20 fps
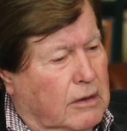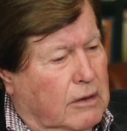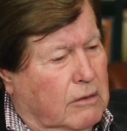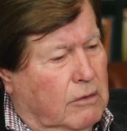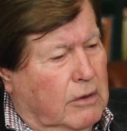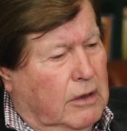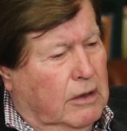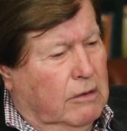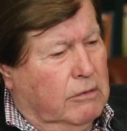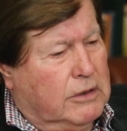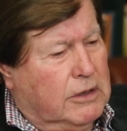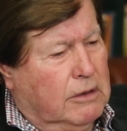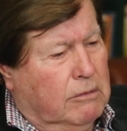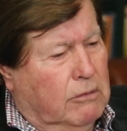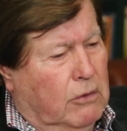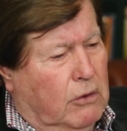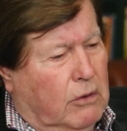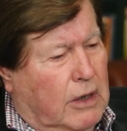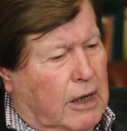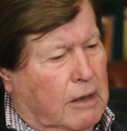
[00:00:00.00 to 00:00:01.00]
The world was a
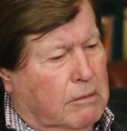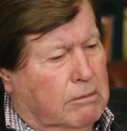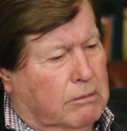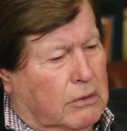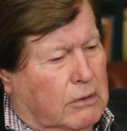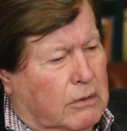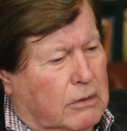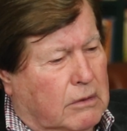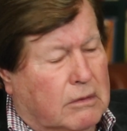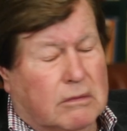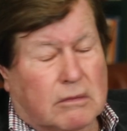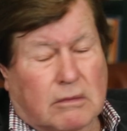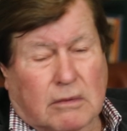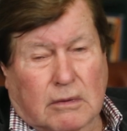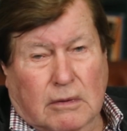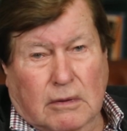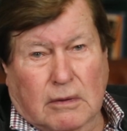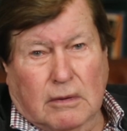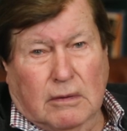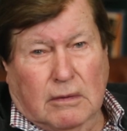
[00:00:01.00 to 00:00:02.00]
more humble
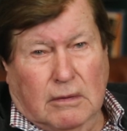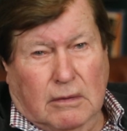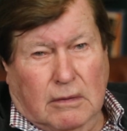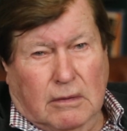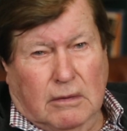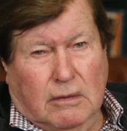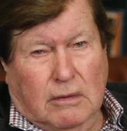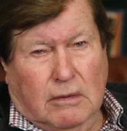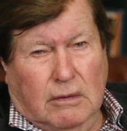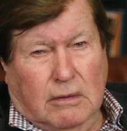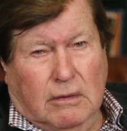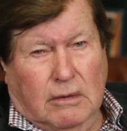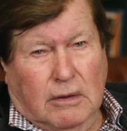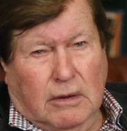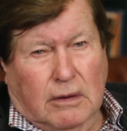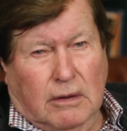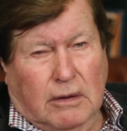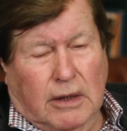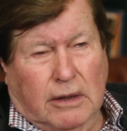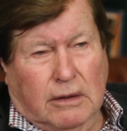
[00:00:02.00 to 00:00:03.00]

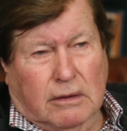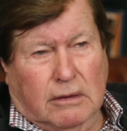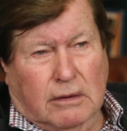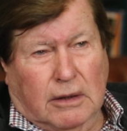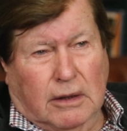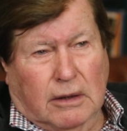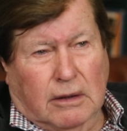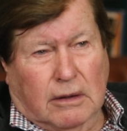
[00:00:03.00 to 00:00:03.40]
and